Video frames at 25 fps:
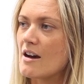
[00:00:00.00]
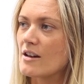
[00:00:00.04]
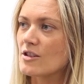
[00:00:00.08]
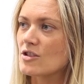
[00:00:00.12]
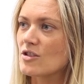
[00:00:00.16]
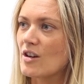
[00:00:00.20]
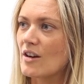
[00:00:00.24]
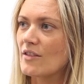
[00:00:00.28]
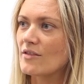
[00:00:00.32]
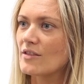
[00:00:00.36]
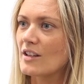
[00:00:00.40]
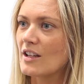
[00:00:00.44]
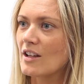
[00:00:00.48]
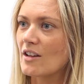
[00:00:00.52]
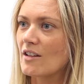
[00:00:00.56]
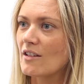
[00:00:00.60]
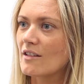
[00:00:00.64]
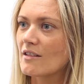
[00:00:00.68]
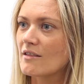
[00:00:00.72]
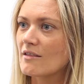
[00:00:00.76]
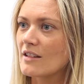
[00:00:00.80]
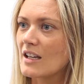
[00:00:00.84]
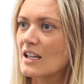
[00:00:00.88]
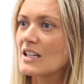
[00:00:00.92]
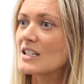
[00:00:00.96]
travelling
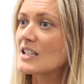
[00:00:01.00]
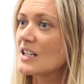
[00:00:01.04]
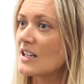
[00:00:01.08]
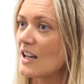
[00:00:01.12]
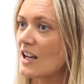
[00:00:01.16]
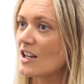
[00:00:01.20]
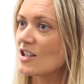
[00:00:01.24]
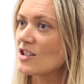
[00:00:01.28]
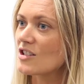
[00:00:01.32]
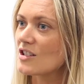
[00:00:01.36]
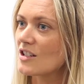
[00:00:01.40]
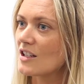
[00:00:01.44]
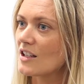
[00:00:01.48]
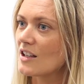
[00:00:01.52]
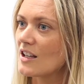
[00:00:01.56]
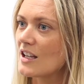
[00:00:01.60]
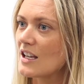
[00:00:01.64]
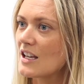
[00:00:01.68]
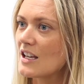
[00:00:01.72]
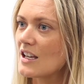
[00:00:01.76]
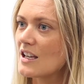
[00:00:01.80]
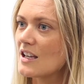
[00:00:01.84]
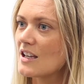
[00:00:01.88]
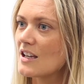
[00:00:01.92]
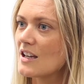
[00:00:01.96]

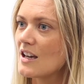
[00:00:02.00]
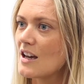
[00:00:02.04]
internationally,